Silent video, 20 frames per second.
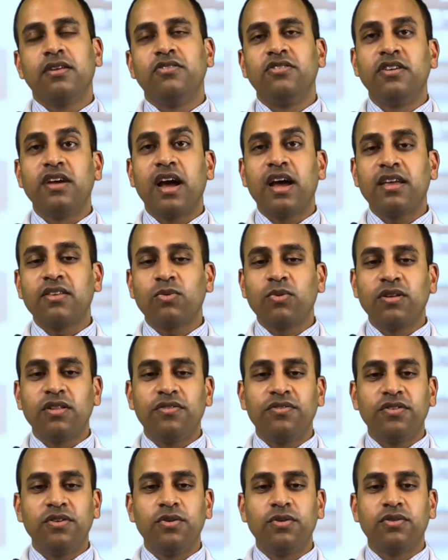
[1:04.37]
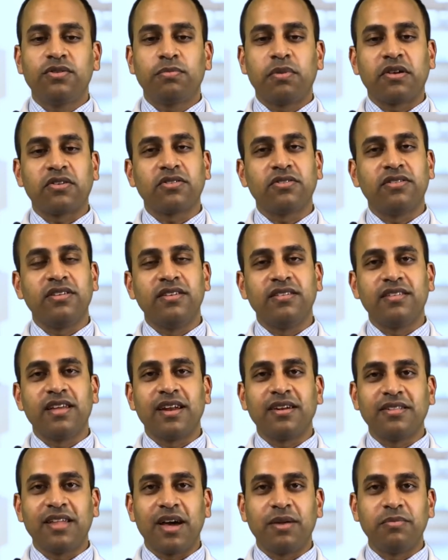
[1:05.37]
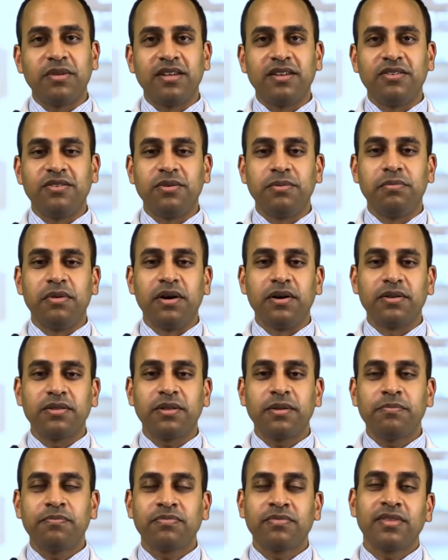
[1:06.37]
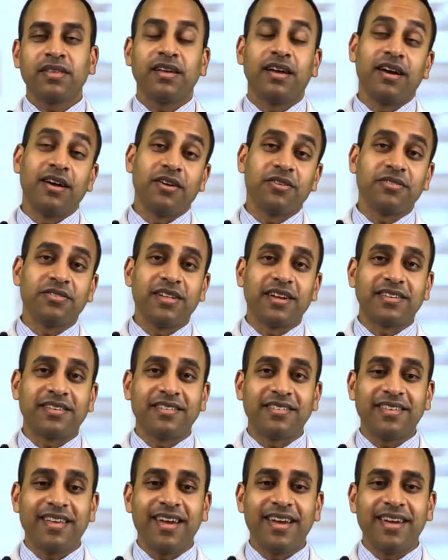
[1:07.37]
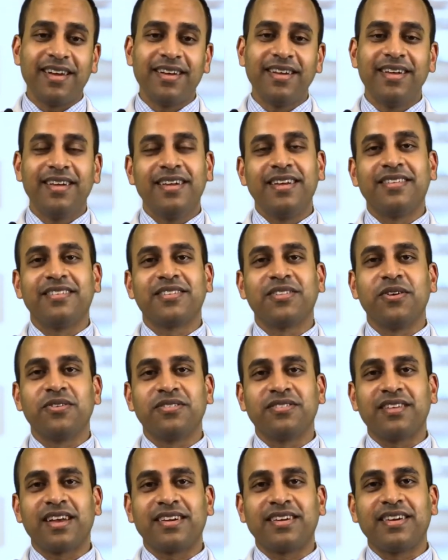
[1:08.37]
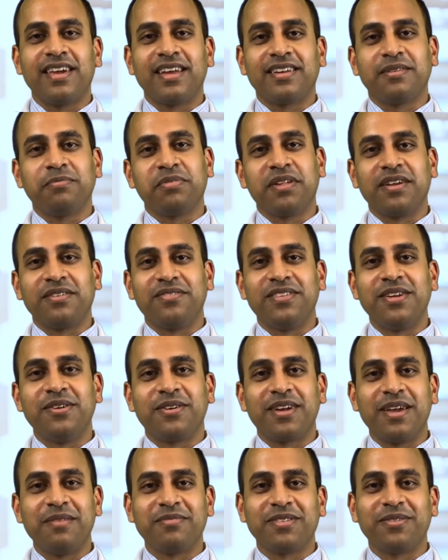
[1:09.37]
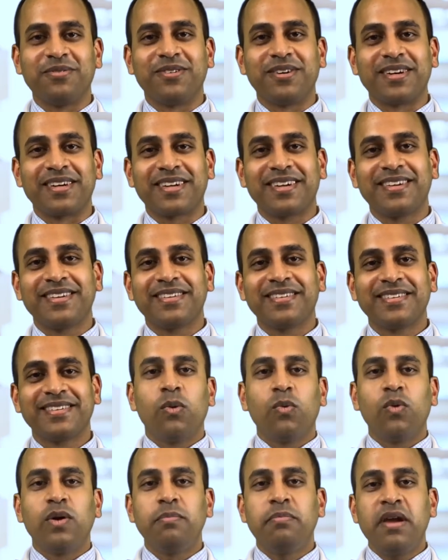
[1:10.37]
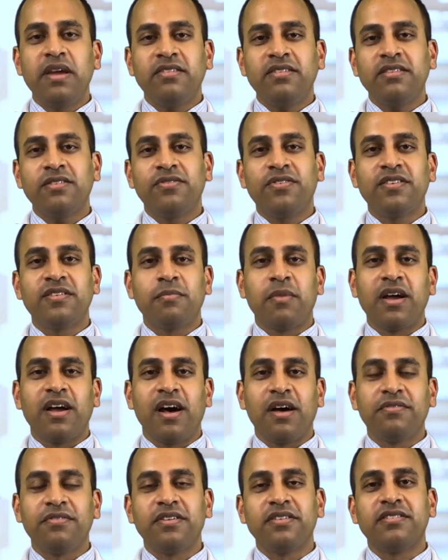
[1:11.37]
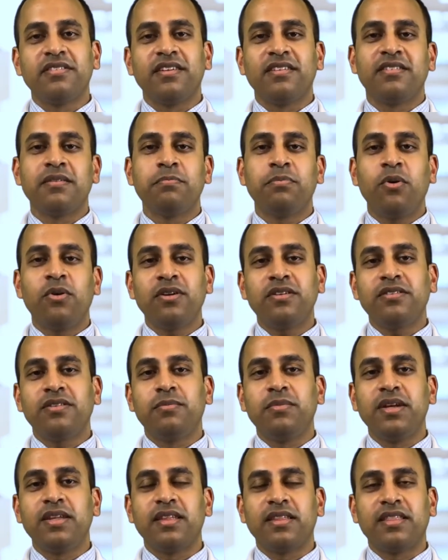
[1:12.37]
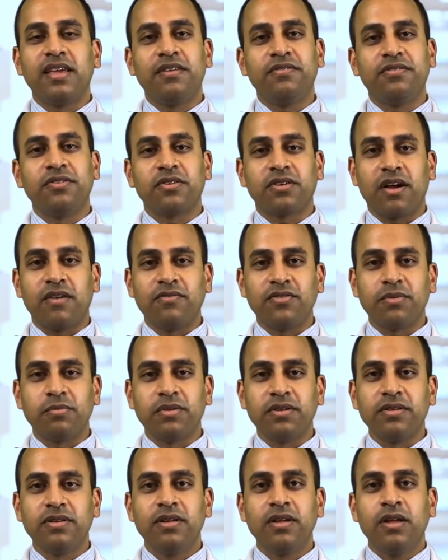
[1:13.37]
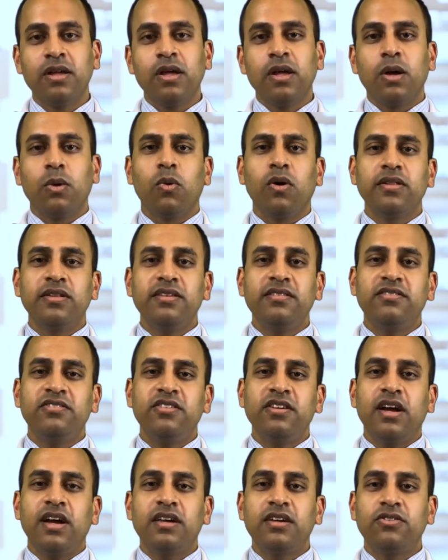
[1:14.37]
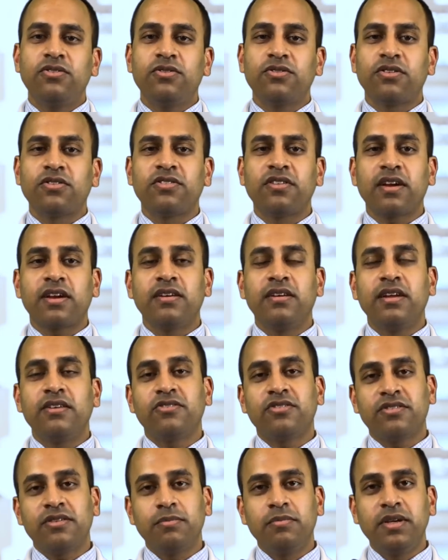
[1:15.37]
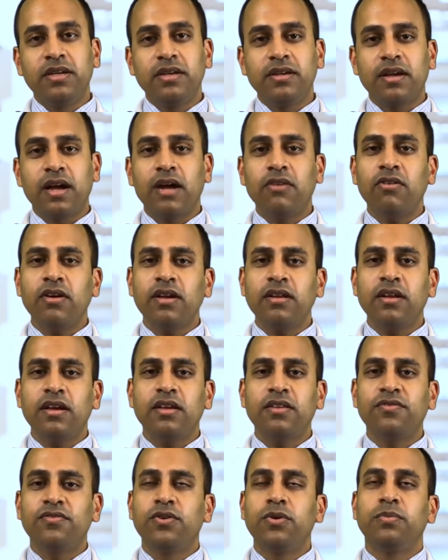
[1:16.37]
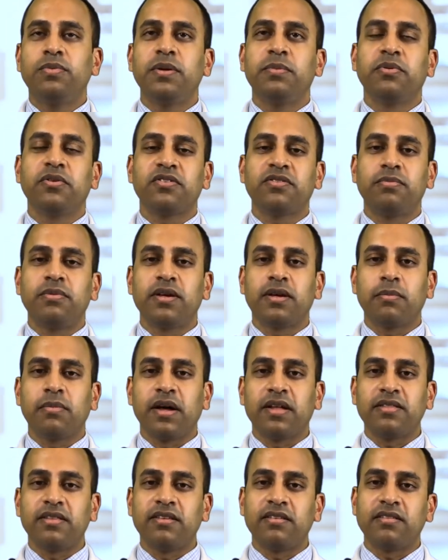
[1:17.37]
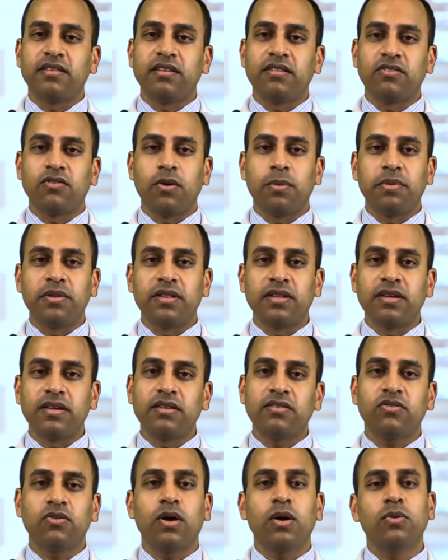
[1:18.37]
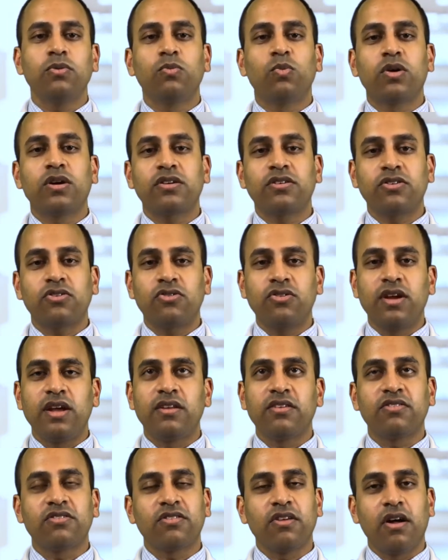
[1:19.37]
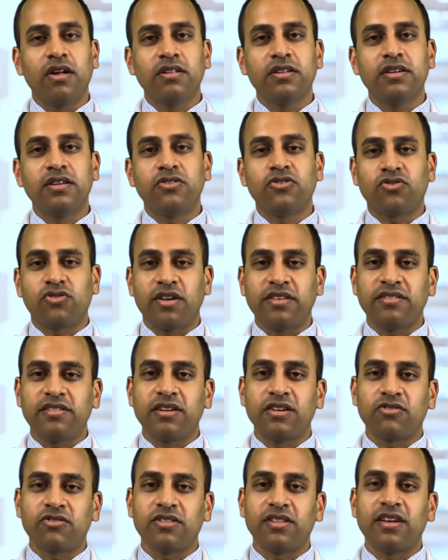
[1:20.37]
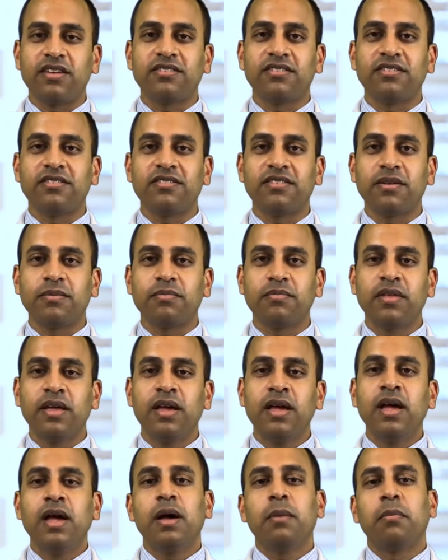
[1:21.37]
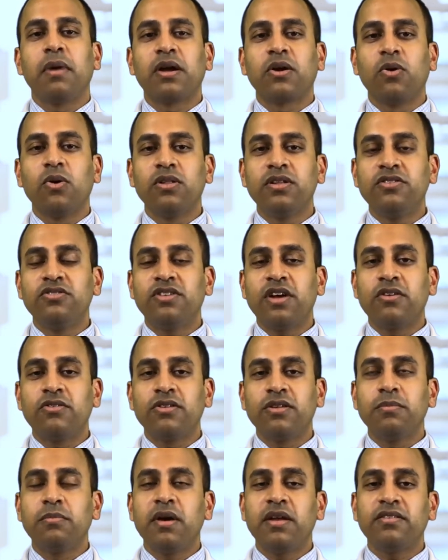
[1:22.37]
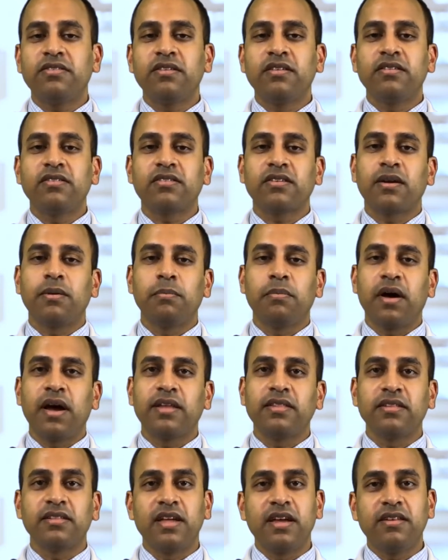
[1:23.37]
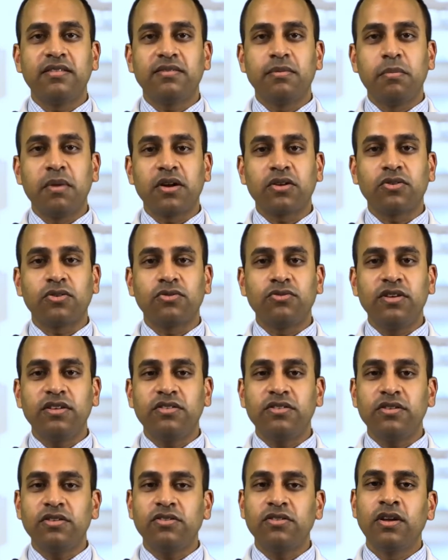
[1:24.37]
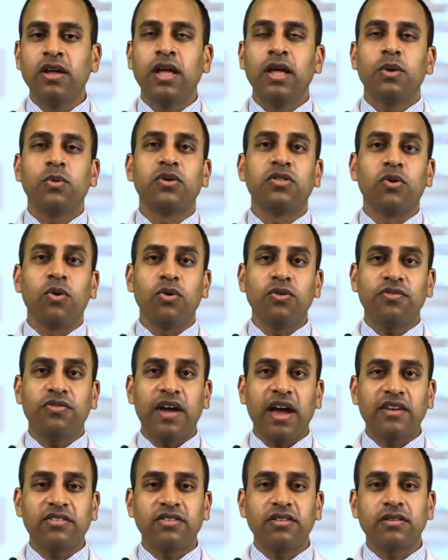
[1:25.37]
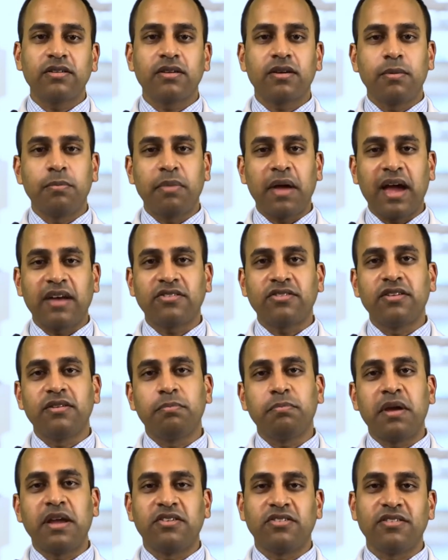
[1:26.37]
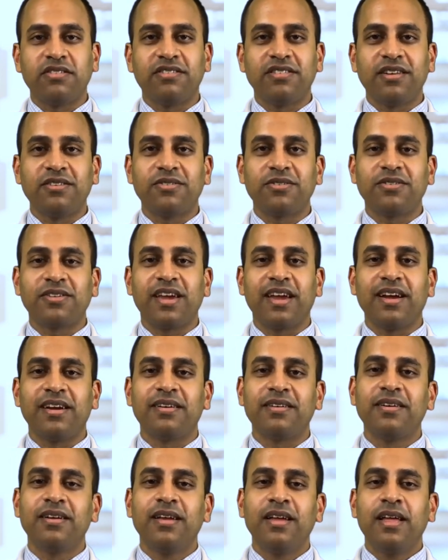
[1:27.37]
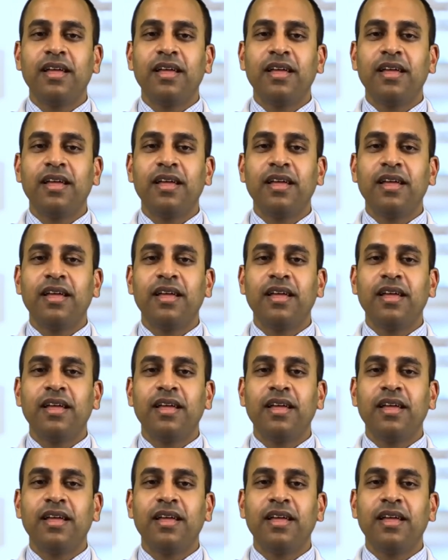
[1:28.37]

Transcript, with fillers: GI is one of the few specialties that allowed me to do both. I also like to say it's the closest I could get to playing video games at work. When patients visit my office, it's important to me that they feel comfortable. While these GI issues are second nature to me, I recognize few people speak about these things openly, so I would work to create a solid, trusting relationship. My goal in general in medicine is to combine the latest in medical research with old fashioned, compassionate, patient centered care.